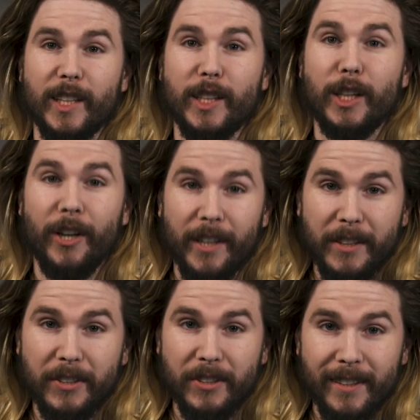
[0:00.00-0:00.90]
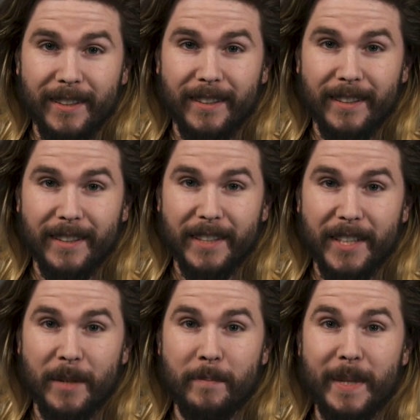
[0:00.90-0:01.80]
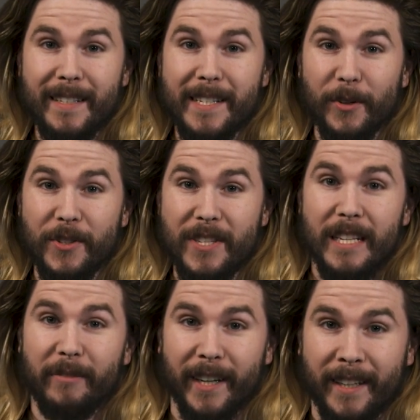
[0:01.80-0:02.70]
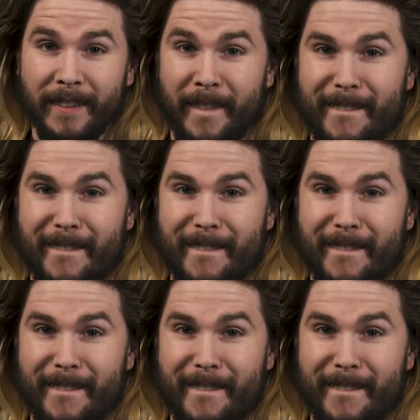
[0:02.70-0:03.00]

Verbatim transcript: looks can be deceiving.